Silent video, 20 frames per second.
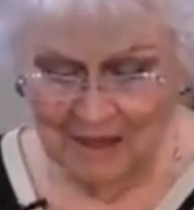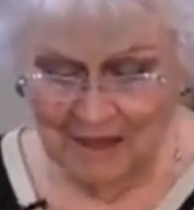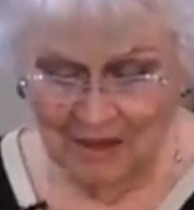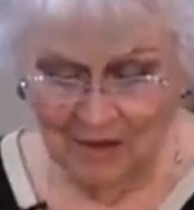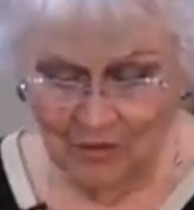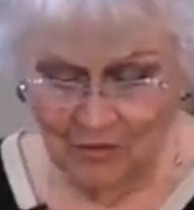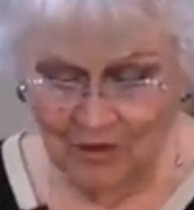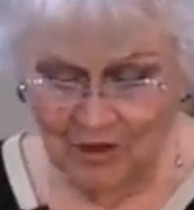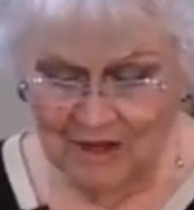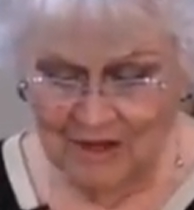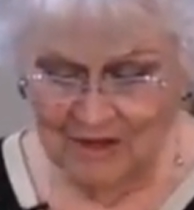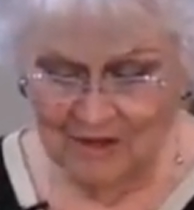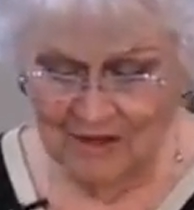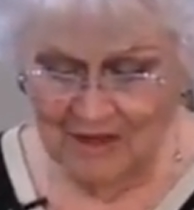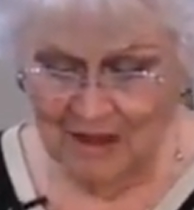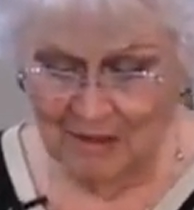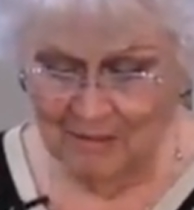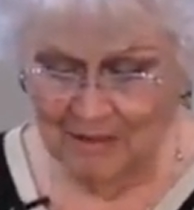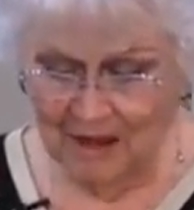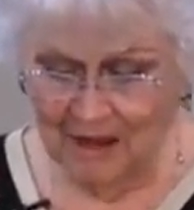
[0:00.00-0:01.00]
according to
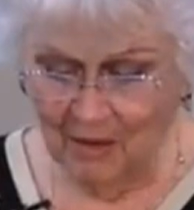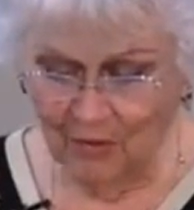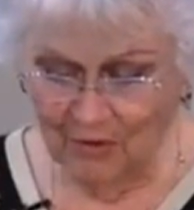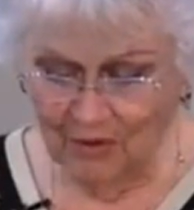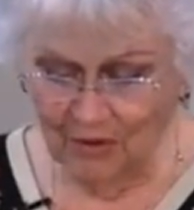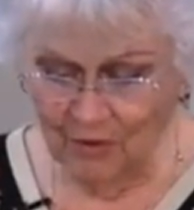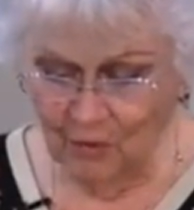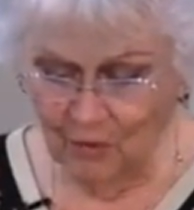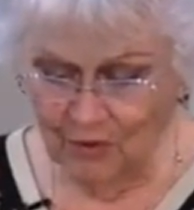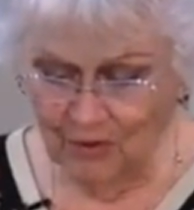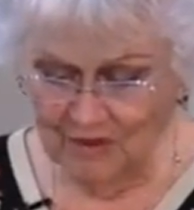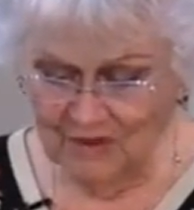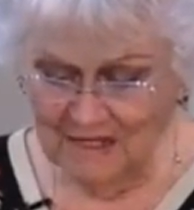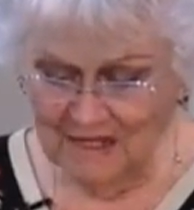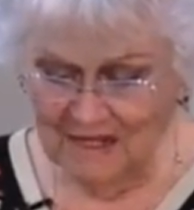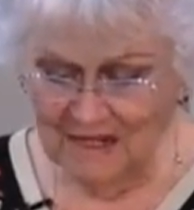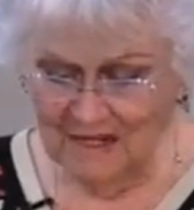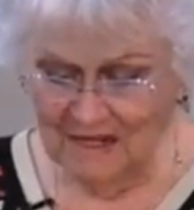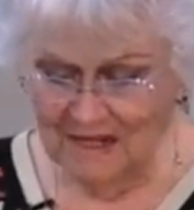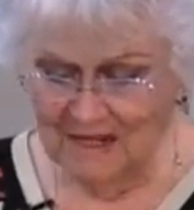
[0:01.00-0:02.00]
that power that
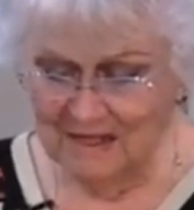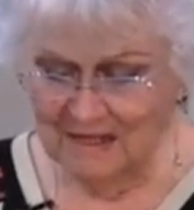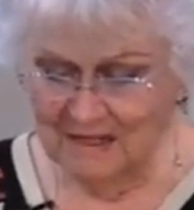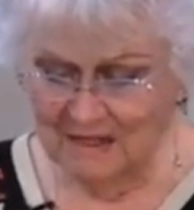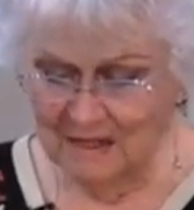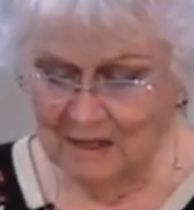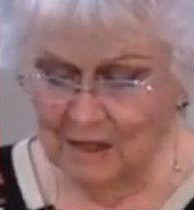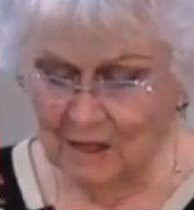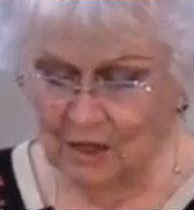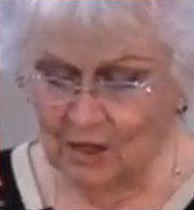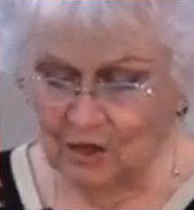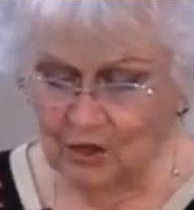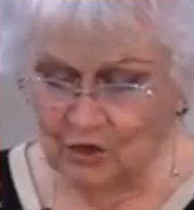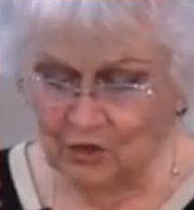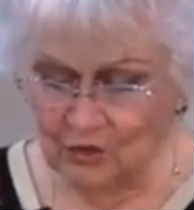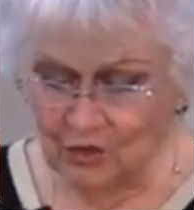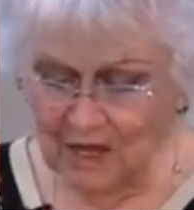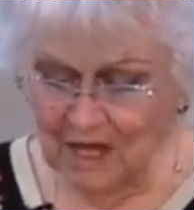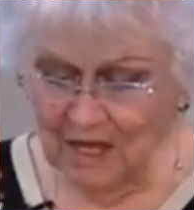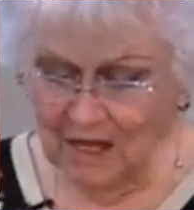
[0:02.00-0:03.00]
works in us,
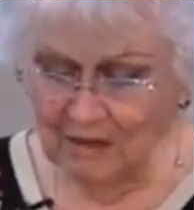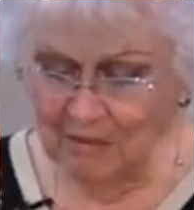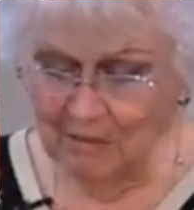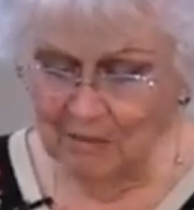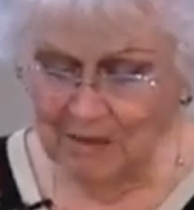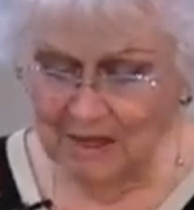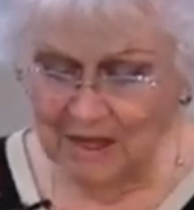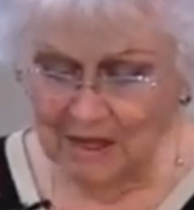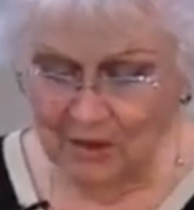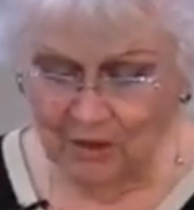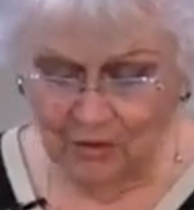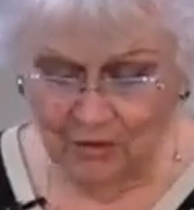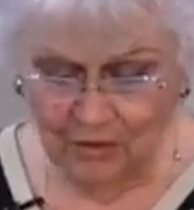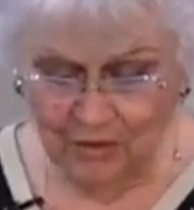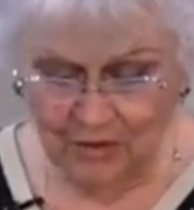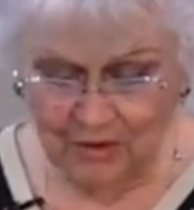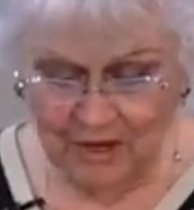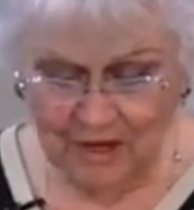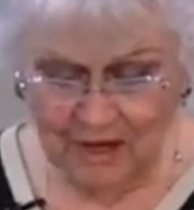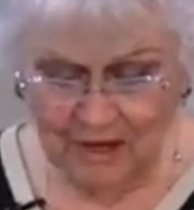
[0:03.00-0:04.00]
to him be
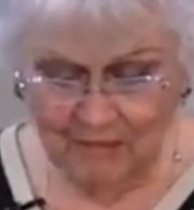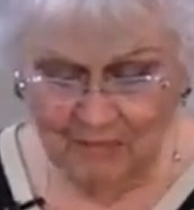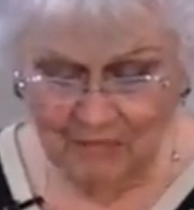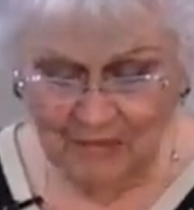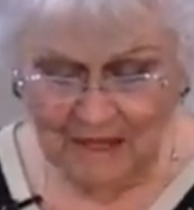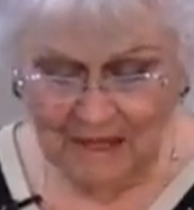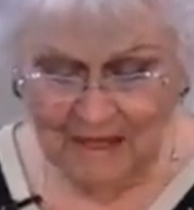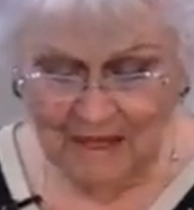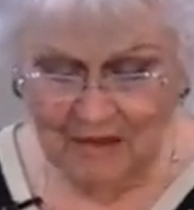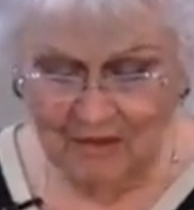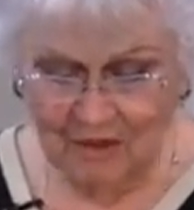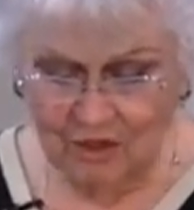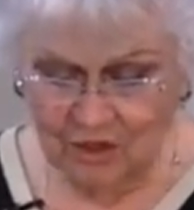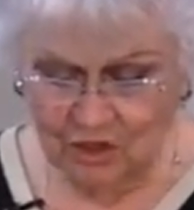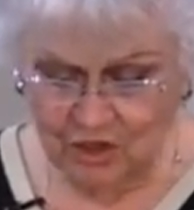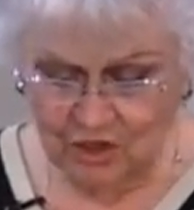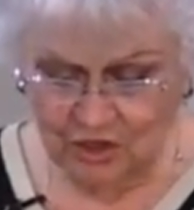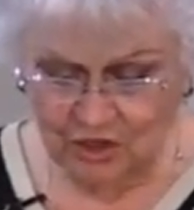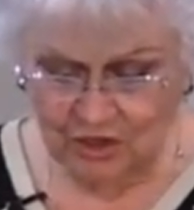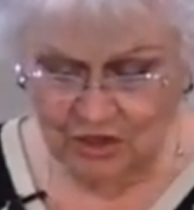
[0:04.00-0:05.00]
glory in the
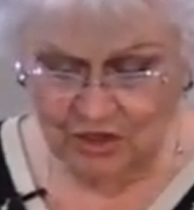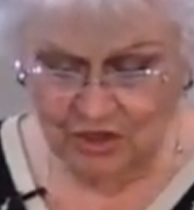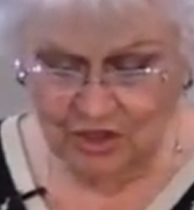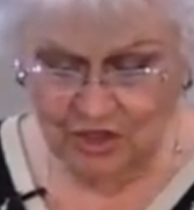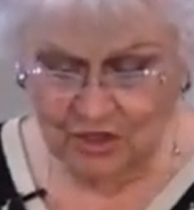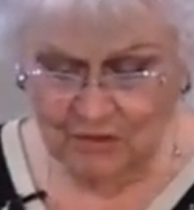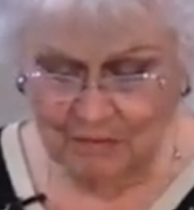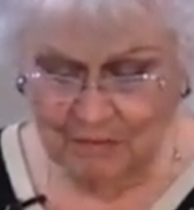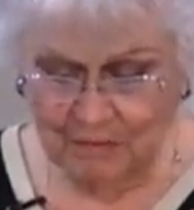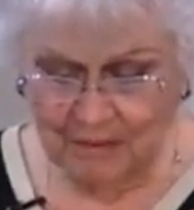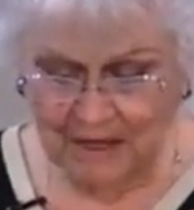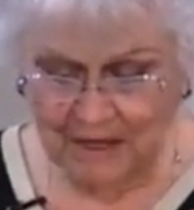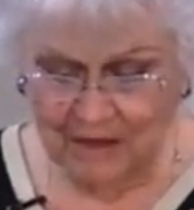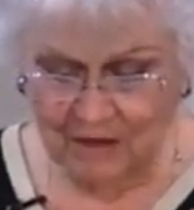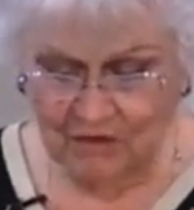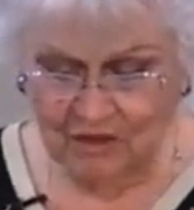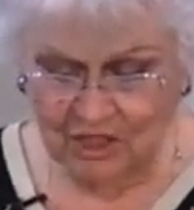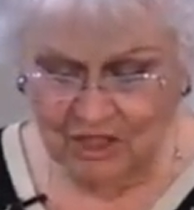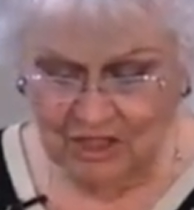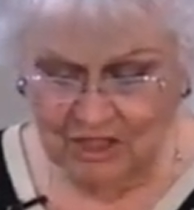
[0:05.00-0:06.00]
church
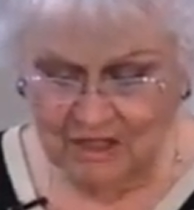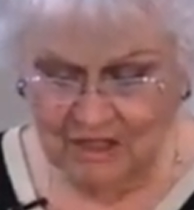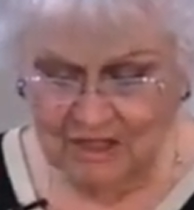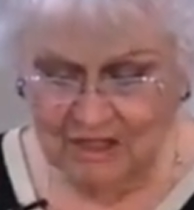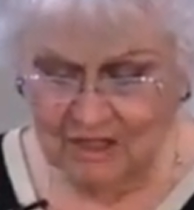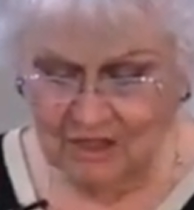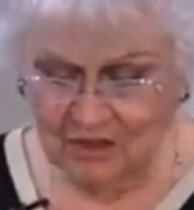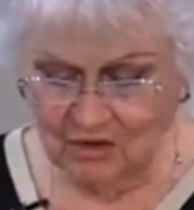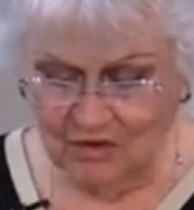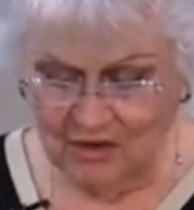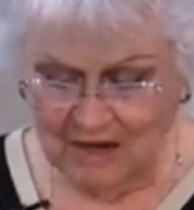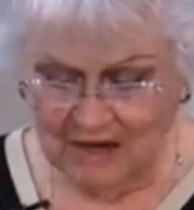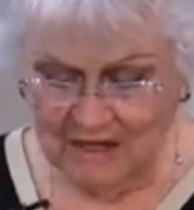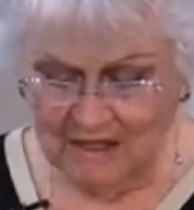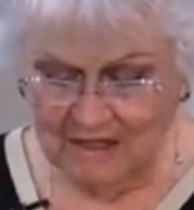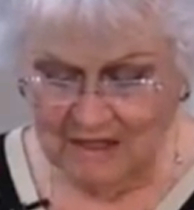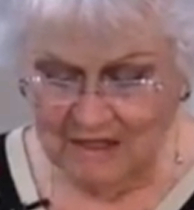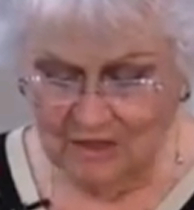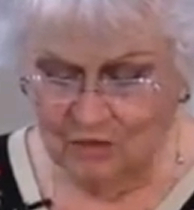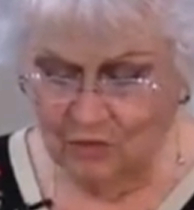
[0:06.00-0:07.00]
by Jesus
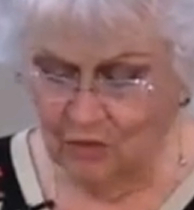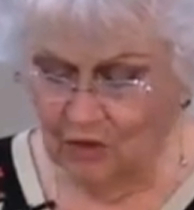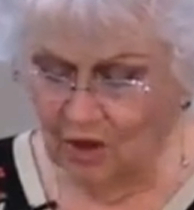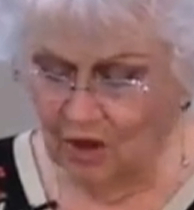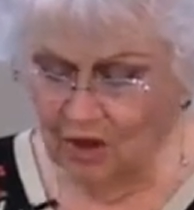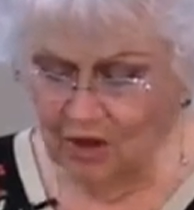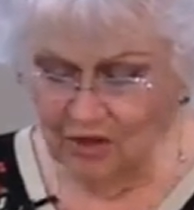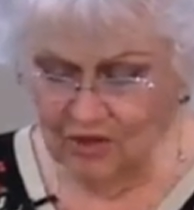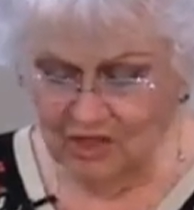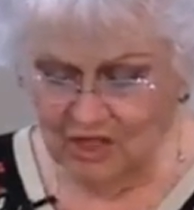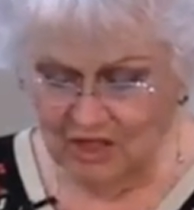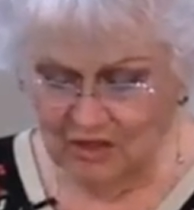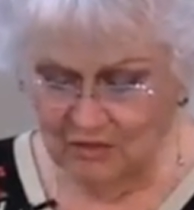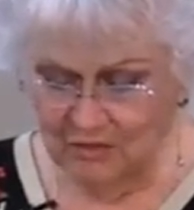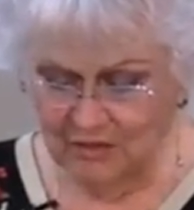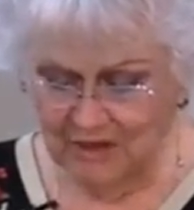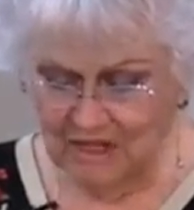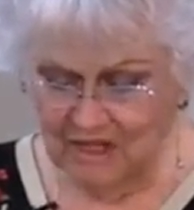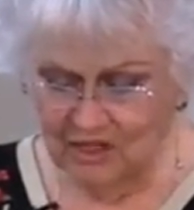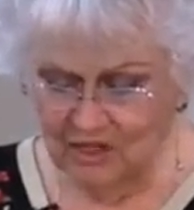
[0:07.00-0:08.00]
Christ to all
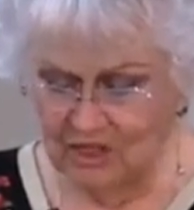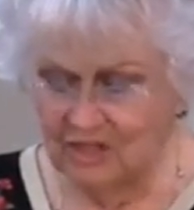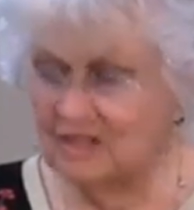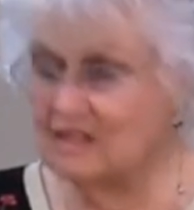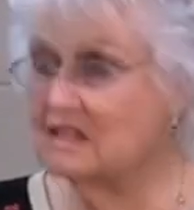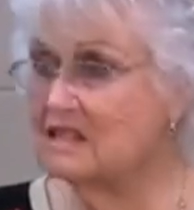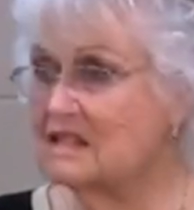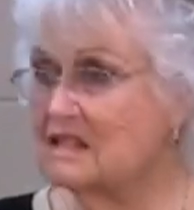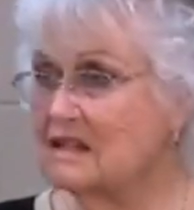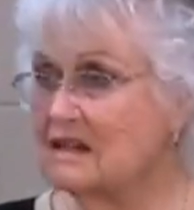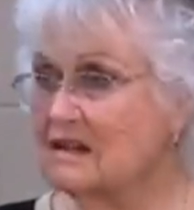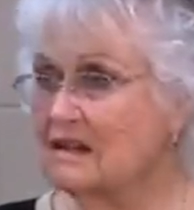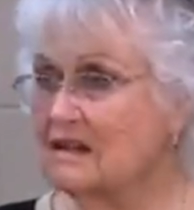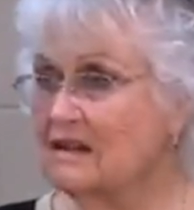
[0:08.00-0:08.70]
generations,